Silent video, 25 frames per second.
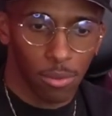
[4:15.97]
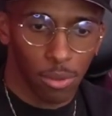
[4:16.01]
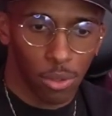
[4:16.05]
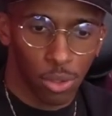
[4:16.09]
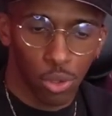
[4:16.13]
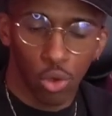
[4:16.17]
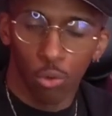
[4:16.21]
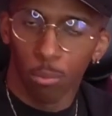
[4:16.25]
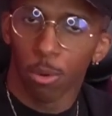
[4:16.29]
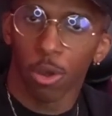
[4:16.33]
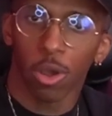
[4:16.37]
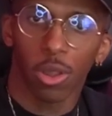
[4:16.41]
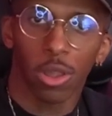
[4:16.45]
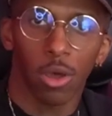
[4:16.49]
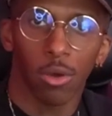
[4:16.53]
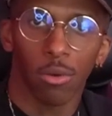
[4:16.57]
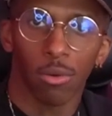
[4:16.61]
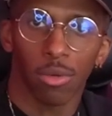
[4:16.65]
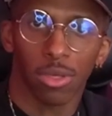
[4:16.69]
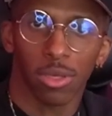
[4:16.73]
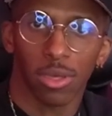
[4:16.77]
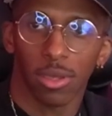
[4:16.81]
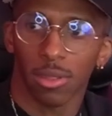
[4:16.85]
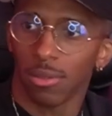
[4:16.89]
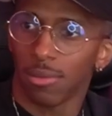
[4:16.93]
super
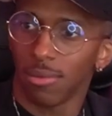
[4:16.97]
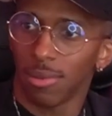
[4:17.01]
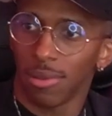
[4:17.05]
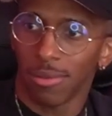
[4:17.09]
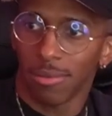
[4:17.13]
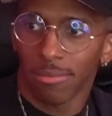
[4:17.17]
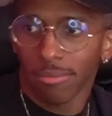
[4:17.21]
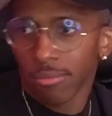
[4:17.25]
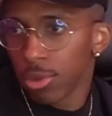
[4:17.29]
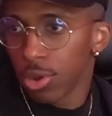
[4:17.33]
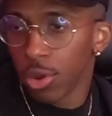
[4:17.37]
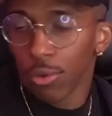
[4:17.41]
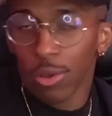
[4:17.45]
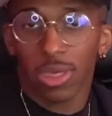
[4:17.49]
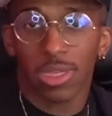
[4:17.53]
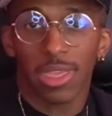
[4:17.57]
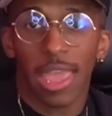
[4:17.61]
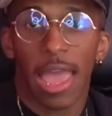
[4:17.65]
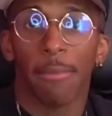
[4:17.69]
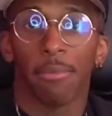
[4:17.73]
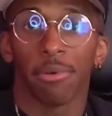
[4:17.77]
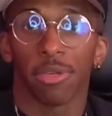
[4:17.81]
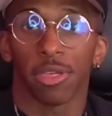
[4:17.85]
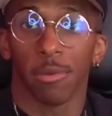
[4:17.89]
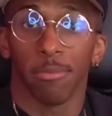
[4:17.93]
close and, you know,
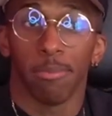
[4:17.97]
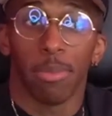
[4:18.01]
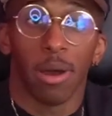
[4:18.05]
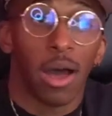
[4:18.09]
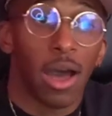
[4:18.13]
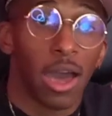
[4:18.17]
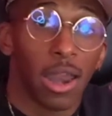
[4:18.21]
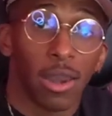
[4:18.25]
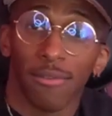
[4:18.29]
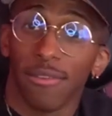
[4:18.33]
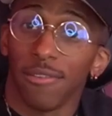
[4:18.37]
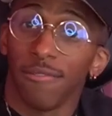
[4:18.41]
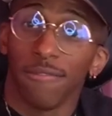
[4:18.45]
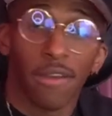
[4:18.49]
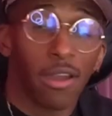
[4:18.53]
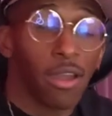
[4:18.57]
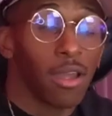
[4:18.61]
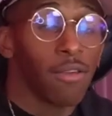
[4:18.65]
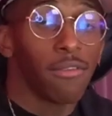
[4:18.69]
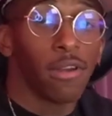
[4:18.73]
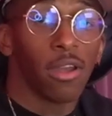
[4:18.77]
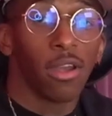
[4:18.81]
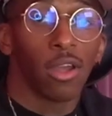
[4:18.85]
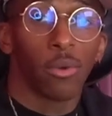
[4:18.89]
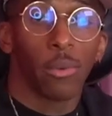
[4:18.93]
established a bond in a
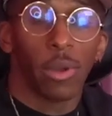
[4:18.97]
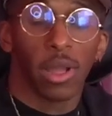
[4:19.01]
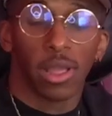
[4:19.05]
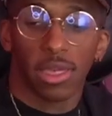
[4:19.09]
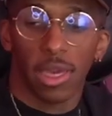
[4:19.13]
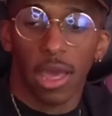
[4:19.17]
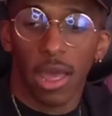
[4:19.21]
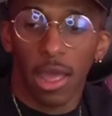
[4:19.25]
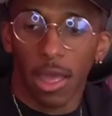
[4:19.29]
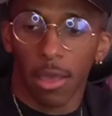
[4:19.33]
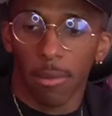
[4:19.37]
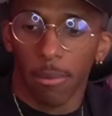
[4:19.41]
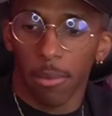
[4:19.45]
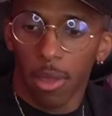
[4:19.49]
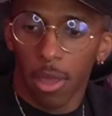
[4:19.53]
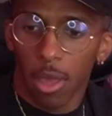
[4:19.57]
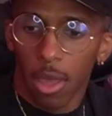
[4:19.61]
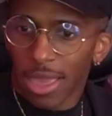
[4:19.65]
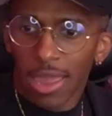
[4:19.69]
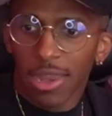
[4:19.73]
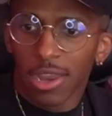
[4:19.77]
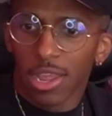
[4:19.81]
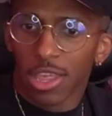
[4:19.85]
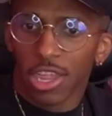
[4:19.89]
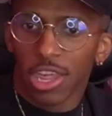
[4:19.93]
very, very quick time.
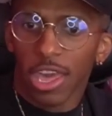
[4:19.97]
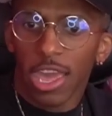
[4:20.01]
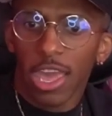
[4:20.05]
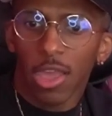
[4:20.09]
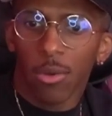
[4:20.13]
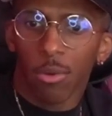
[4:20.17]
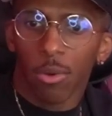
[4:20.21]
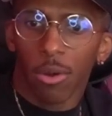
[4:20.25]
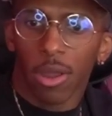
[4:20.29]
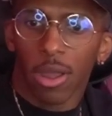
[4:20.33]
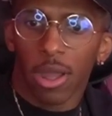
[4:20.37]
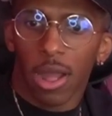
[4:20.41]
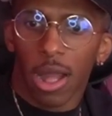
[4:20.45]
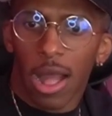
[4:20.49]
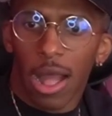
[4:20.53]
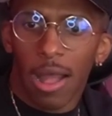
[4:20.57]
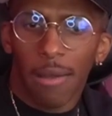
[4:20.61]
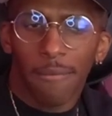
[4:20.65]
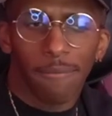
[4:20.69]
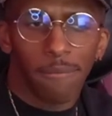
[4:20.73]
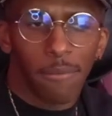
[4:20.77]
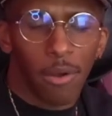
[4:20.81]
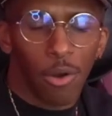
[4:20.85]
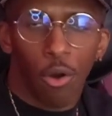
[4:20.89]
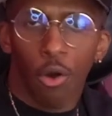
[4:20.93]
The end of January,
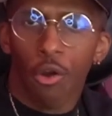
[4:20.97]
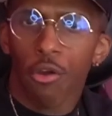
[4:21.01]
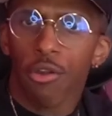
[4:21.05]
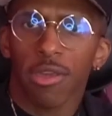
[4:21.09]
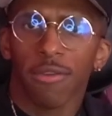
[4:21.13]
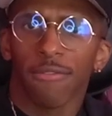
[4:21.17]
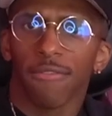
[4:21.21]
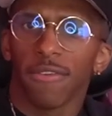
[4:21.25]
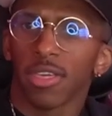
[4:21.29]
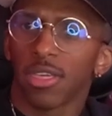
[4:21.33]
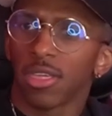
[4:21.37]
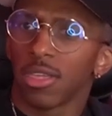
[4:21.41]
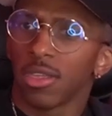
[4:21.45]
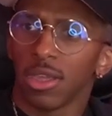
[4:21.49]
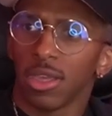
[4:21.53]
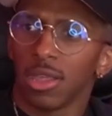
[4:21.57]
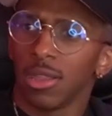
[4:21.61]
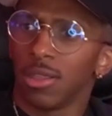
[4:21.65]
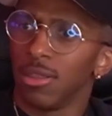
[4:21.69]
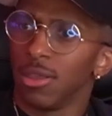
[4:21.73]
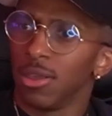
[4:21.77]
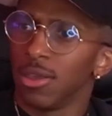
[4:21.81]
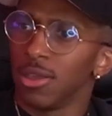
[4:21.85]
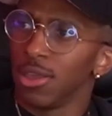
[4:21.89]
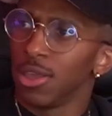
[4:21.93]
I've already
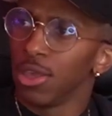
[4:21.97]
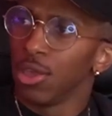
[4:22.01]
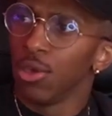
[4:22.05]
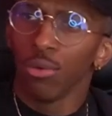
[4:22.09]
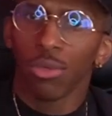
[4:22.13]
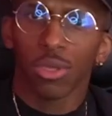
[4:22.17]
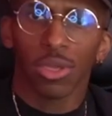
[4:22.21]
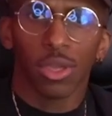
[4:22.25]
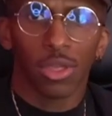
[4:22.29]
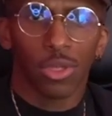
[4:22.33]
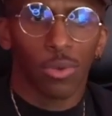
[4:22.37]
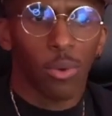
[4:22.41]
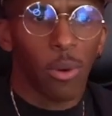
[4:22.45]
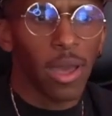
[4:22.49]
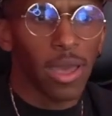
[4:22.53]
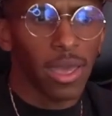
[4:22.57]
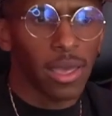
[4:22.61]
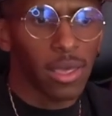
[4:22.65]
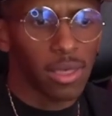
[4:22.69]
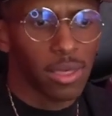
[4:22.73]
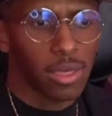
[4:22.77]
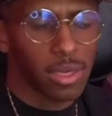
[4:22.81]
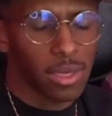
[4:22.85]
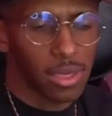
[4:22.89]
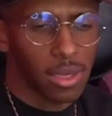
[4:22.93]
visited Houston
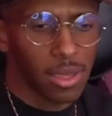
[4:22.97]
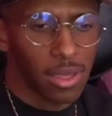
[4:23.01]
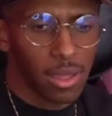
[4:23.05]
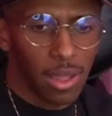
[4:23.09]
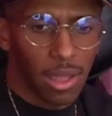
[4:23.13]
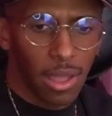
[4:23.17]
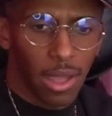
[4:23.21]
twice.